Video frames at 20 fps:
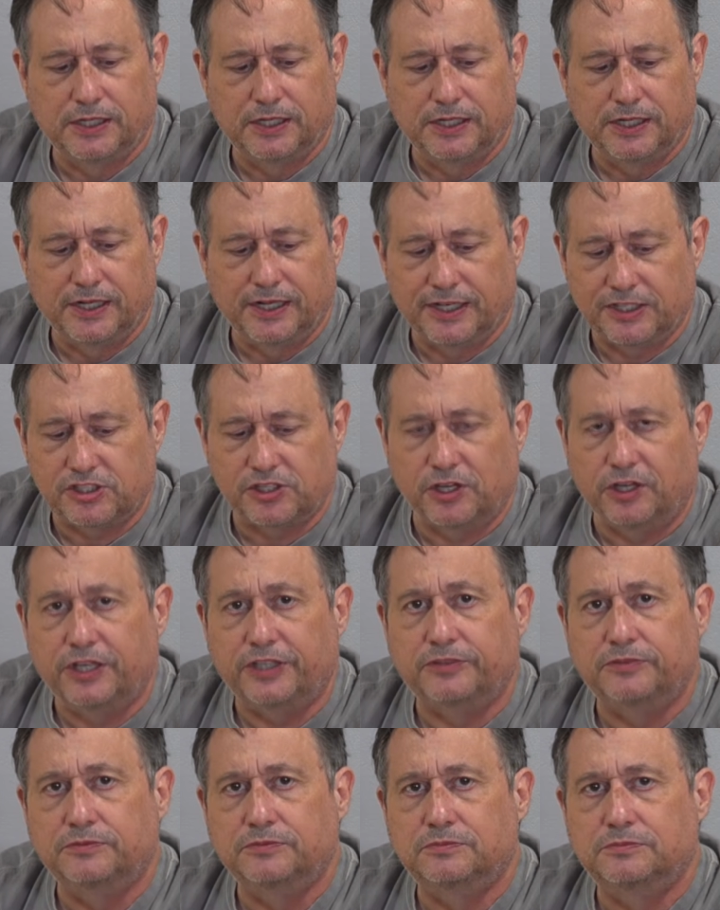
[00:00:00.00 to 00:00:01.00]
It's good.
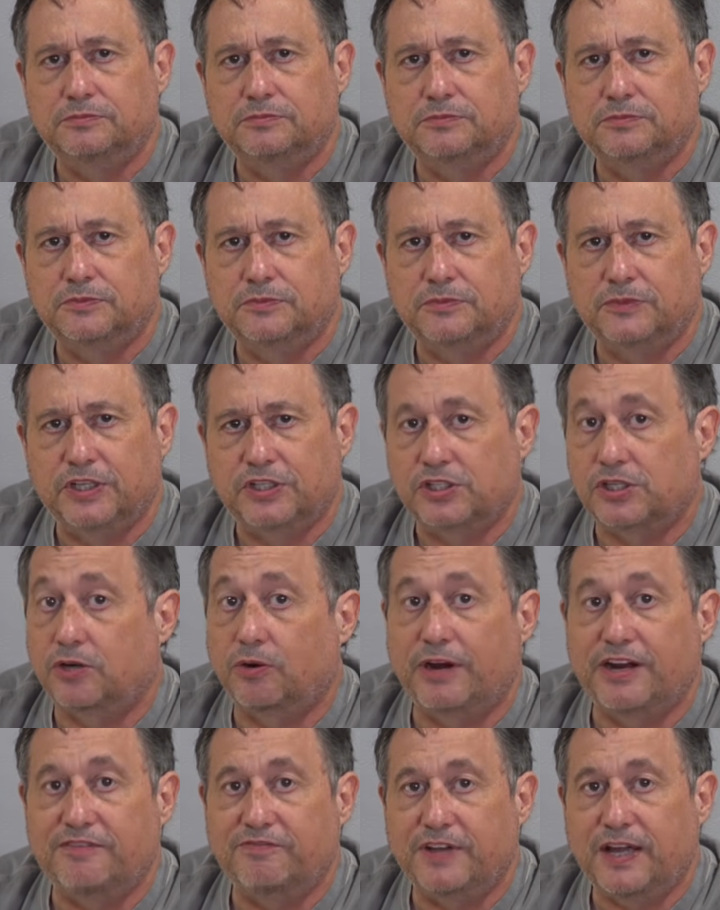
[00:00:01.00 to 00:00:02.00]
It's a
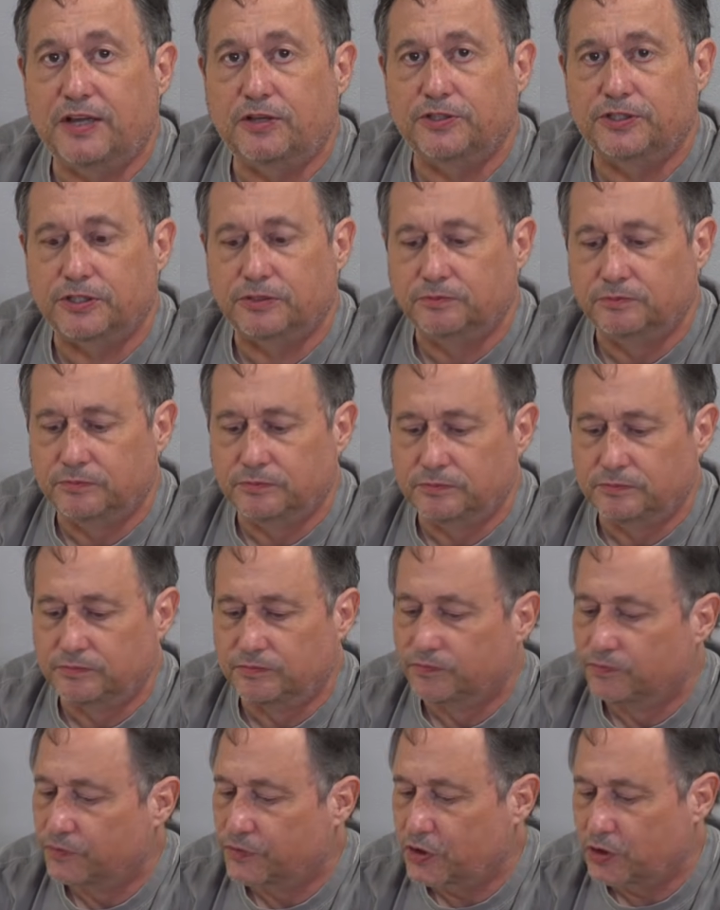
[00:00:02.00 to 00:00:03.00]
great value.
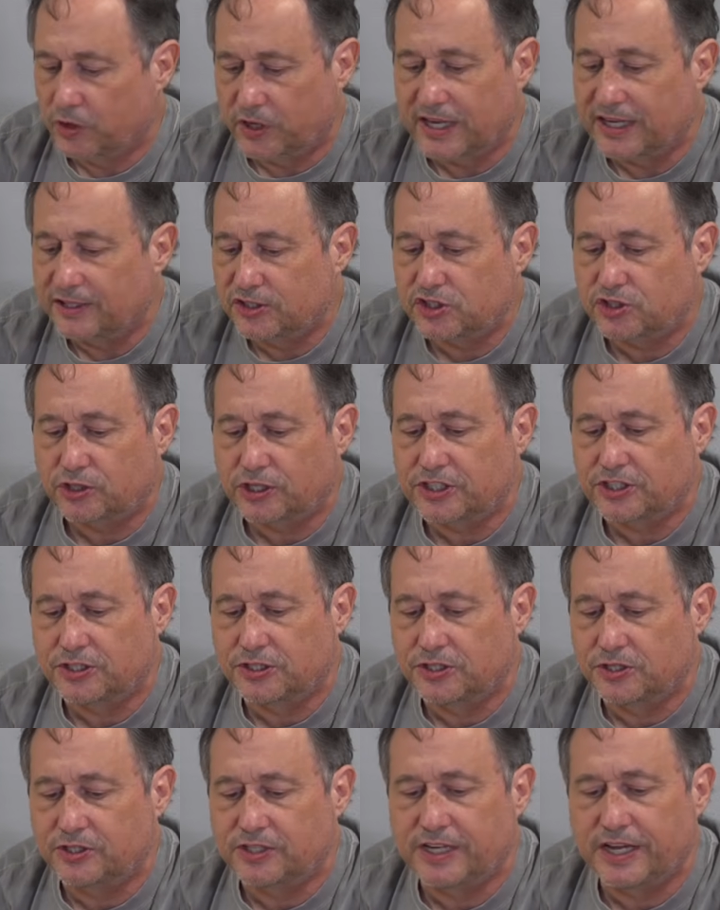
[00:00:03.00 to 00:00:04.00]
Cooking instructions
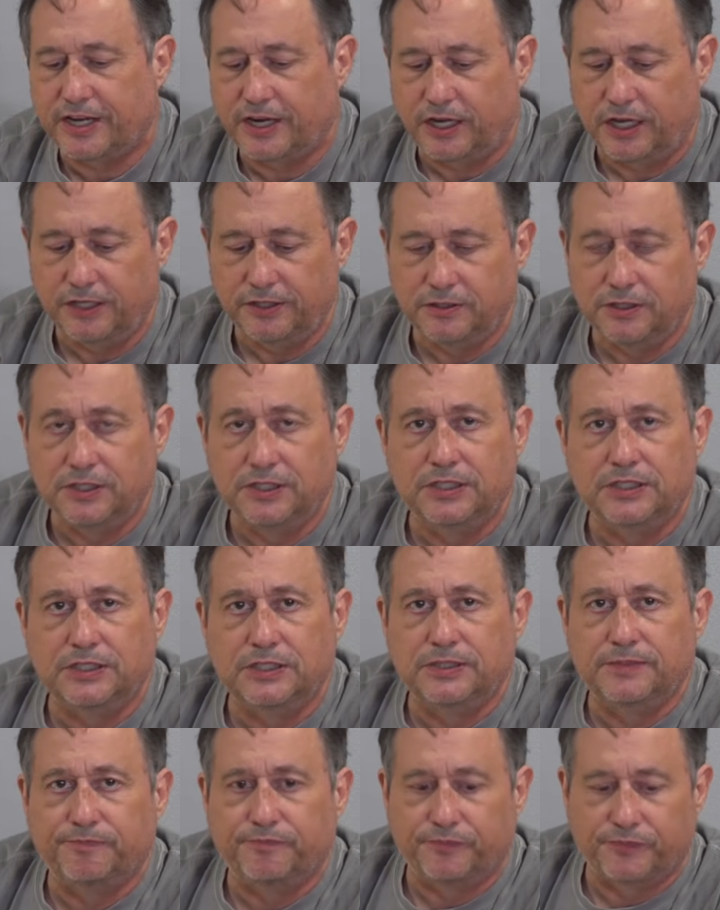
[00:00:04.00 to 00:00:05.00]
are dead on.
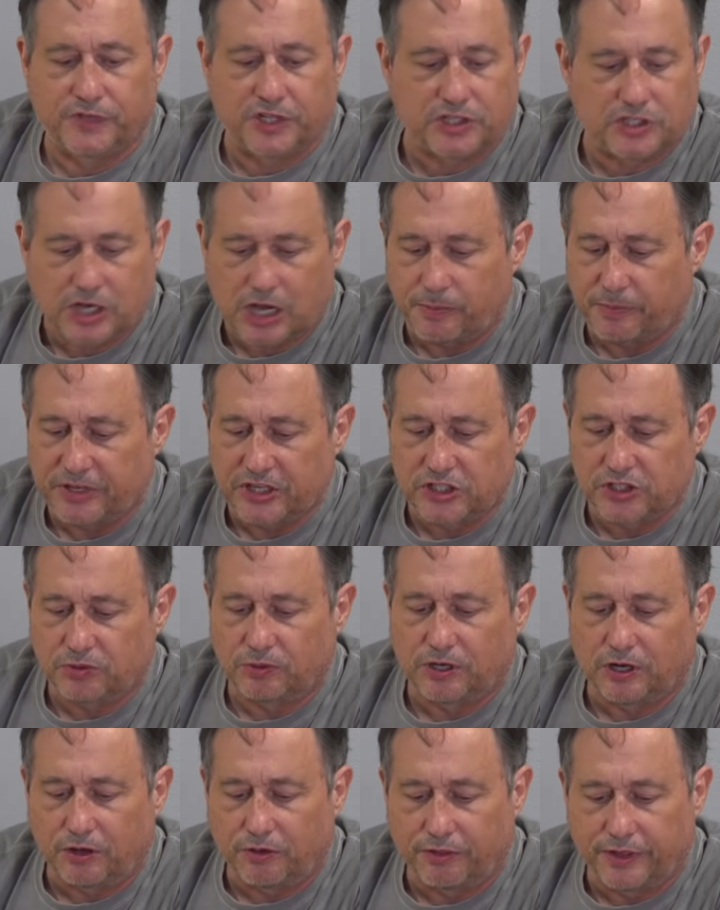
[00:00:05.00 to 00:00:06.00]
The toppings are
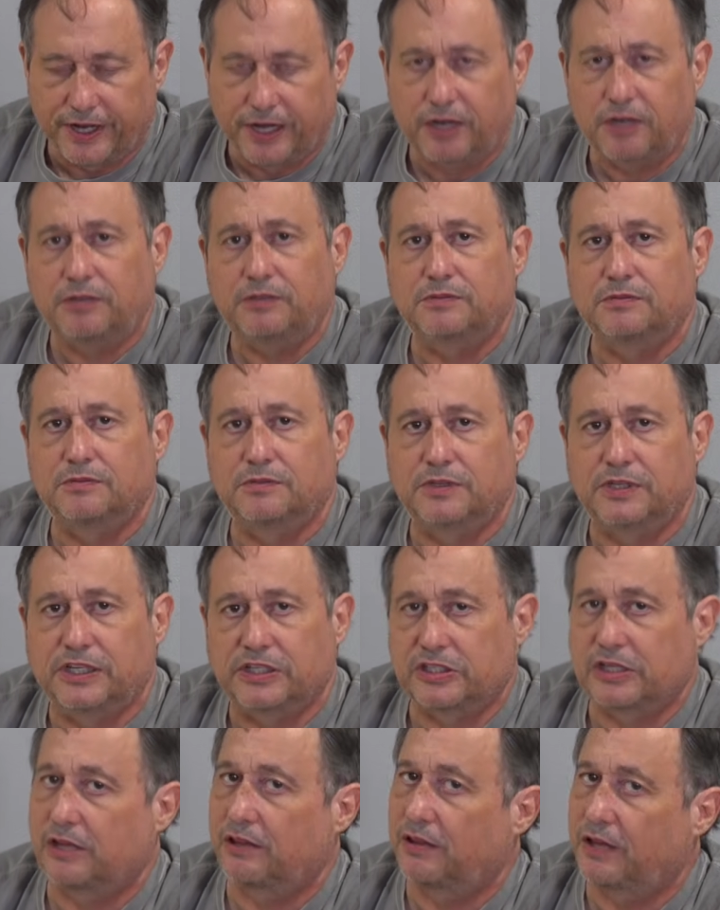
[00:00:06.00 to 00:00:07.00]
all there. It's
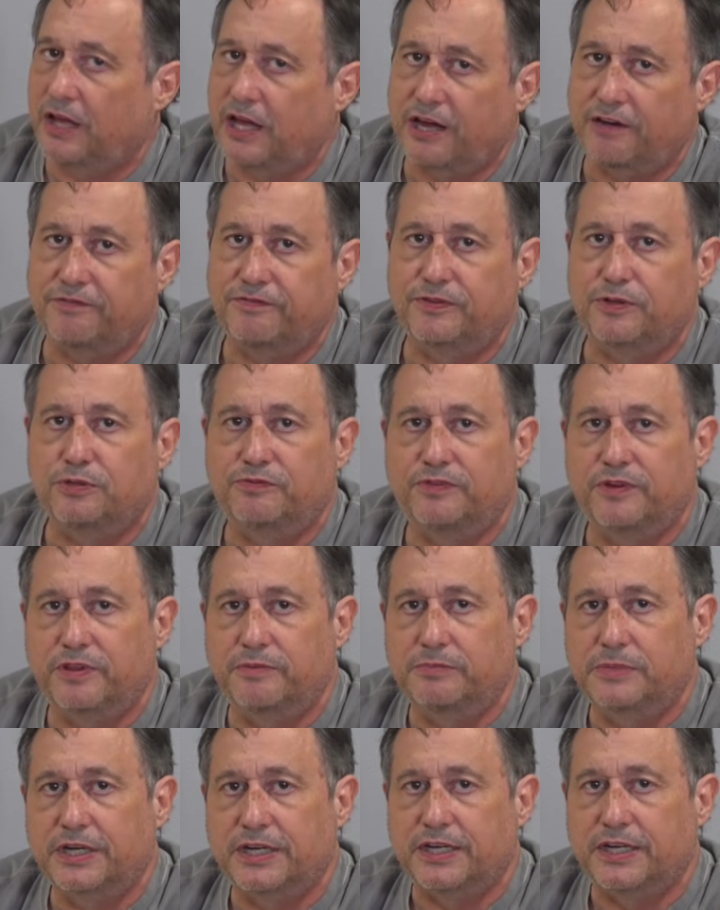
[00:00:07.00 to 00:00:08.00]
a lot of food for the
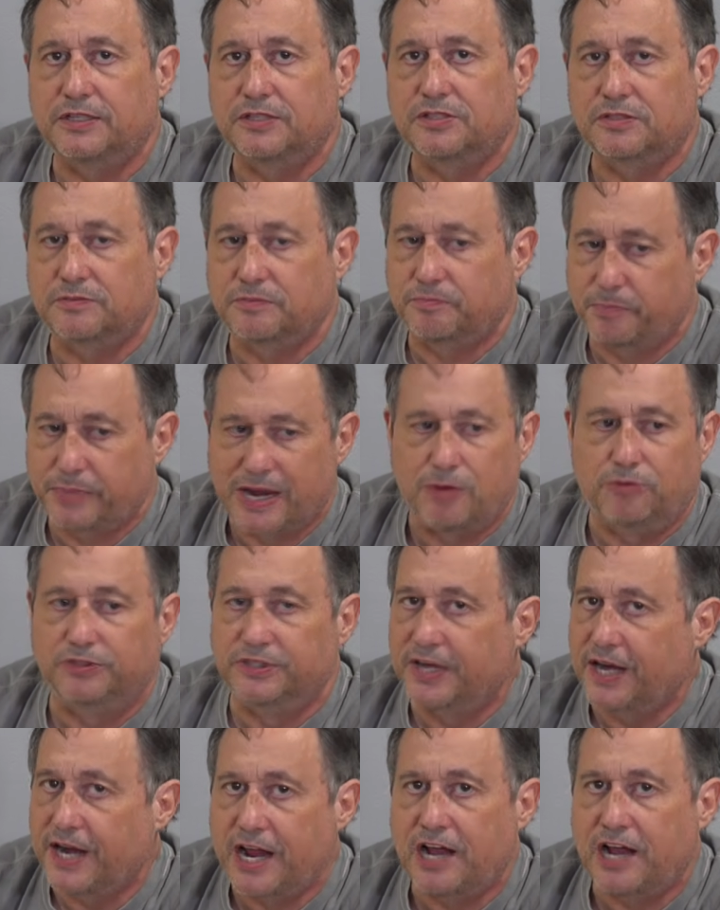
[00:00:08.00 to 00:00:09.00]
money. It's
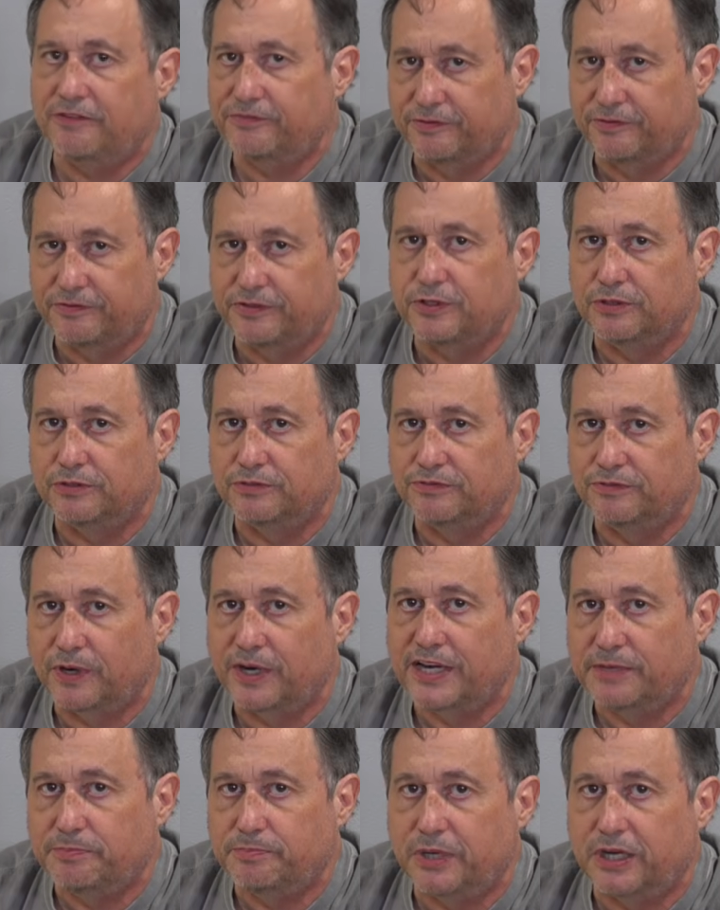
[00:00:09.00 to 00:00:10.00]
£1.50 of food for
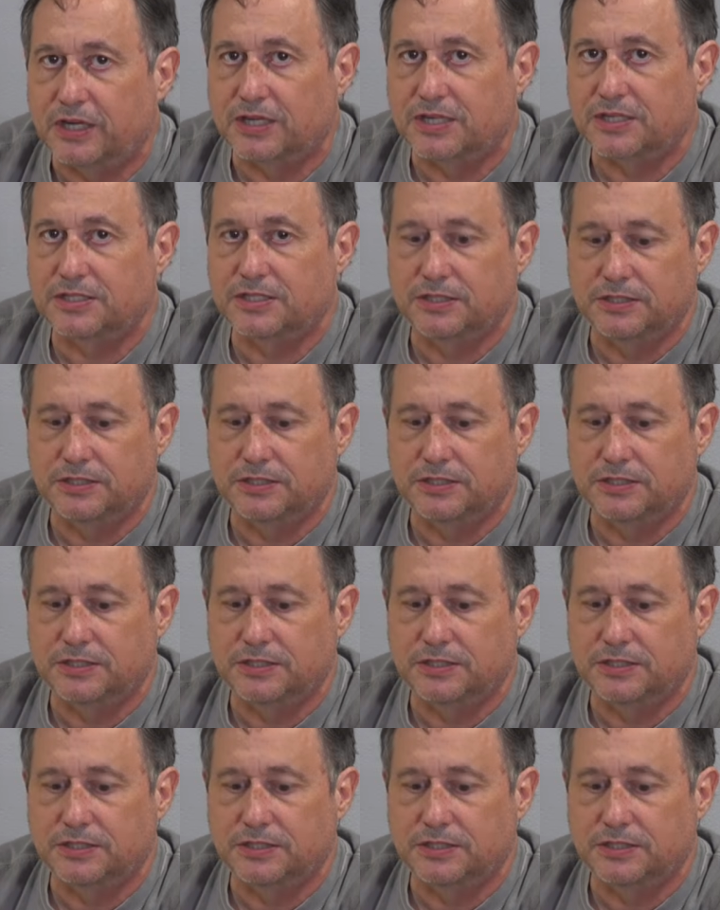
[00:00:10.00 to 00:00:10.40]
$8.